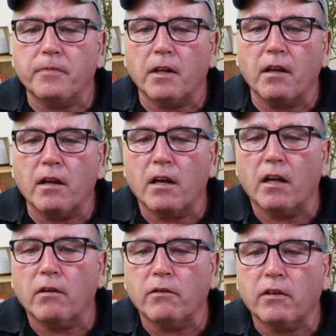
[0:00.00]
I
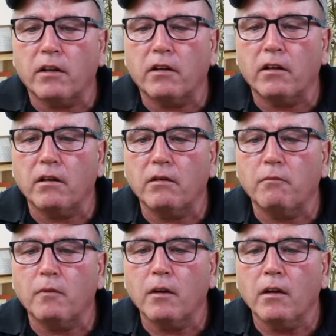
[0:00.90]
don't think
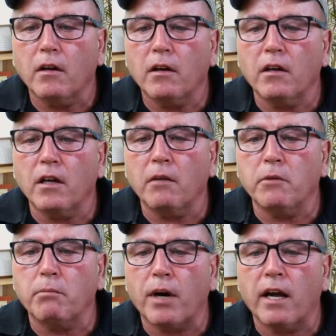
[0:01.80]
he named the
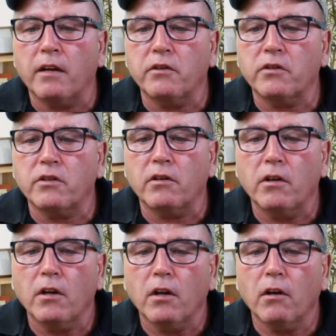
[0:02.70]
brand, just a
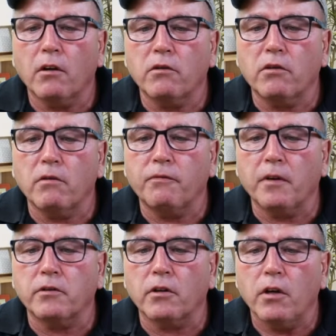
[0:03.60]
cheap
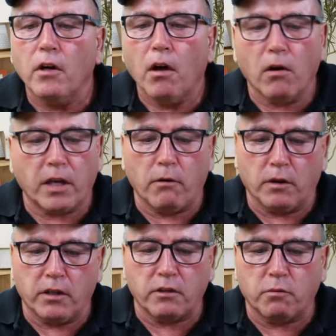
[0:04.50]
filter. Okay, well,
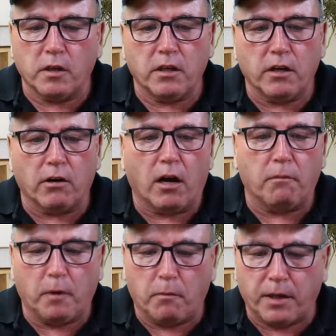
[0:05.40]
this one here,
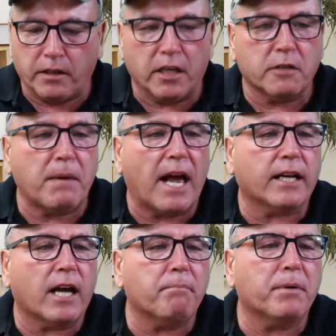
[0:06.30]
I'll bring this back
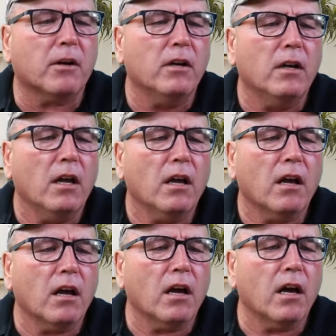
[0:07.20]
up here.
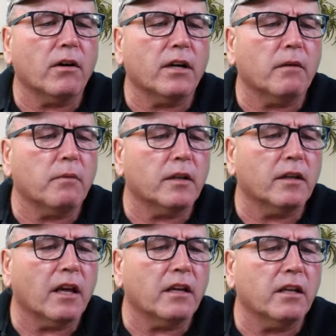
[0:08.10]
How did I bring
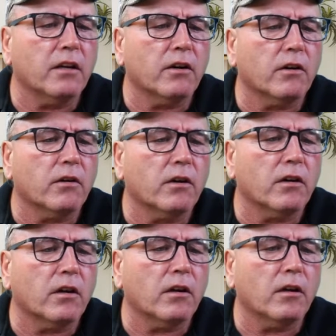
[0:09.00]
that
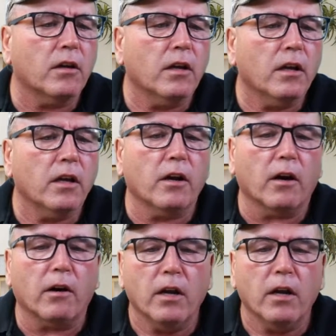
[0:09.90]
here? Here.